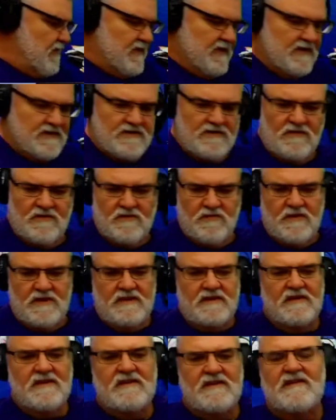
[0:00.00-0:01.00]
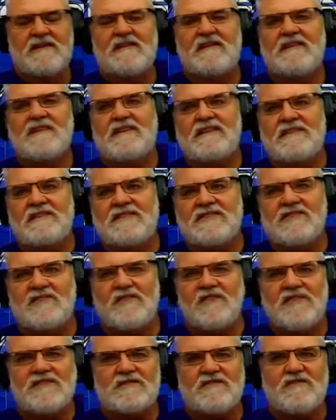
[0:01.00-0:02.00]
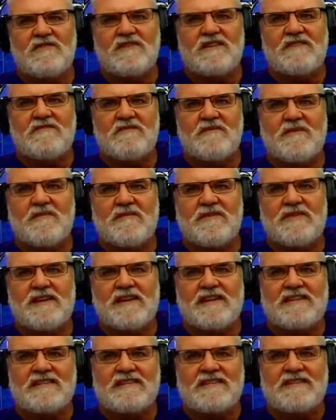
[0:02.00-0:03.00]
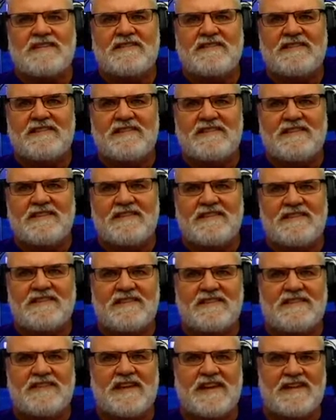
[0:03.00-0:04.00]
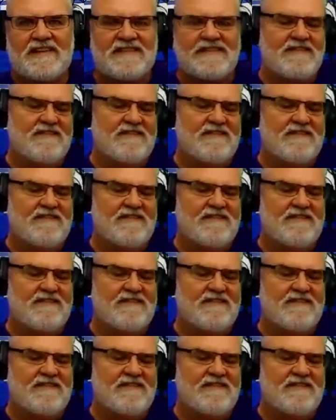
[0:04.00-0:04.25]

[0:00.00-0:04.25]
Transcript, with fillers: this old one, the Draw Squad. Remember that? Look at that.